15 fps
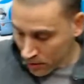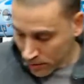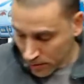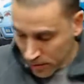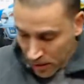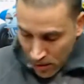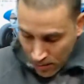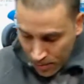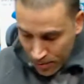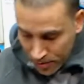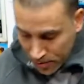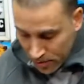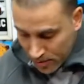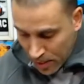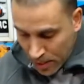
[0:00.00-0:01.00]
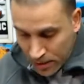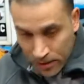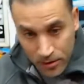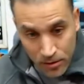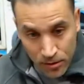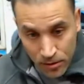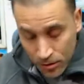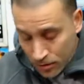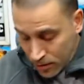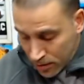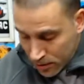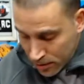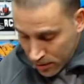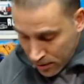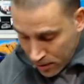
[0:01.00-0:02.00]
Then I'll put some on the screw
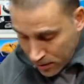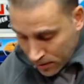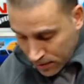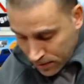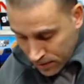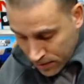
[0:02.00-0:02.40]
itself.